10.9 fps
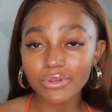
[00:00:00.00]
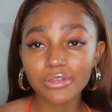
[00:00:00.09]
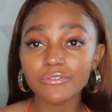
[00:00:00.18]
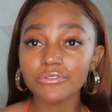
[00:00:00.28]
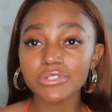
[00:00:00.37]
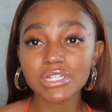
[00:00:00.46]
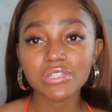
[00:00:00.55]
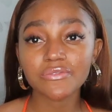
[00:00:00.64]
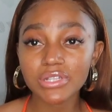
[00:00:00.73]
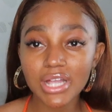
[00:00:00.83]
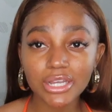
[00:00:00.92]
if you just
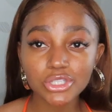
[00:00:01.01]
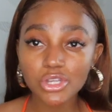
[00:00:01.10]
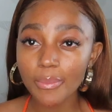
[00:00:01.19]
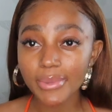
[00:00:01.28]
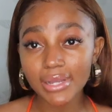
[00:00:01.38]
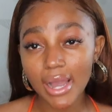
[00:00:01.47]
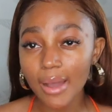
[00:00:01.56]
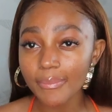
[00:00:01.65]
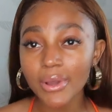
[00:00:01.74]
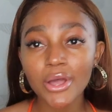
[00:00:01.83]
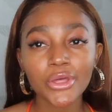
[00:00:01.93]
feel like topping
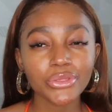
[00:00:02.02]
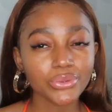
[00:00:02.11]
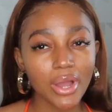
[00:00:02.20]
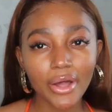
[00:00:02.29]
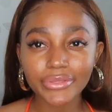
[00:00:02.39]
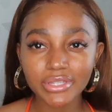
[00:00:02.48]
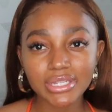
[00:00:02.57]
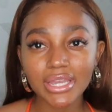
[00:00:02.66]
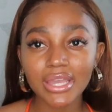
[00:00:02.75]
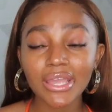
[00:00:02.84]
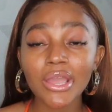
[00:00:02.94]
up throughout the
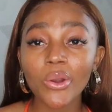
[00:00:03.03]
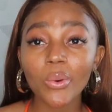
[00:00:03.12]
day,